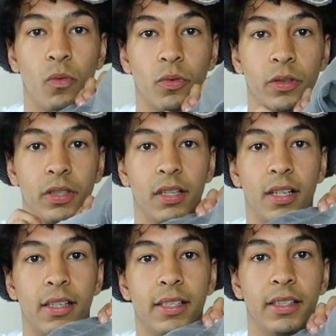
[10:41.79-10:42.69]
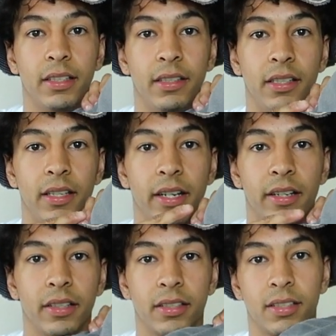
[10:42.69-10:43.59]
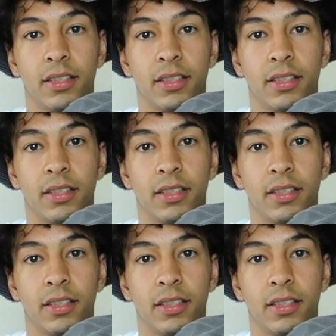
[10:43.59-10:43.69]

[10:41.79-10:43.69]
worn a lot in the knee areas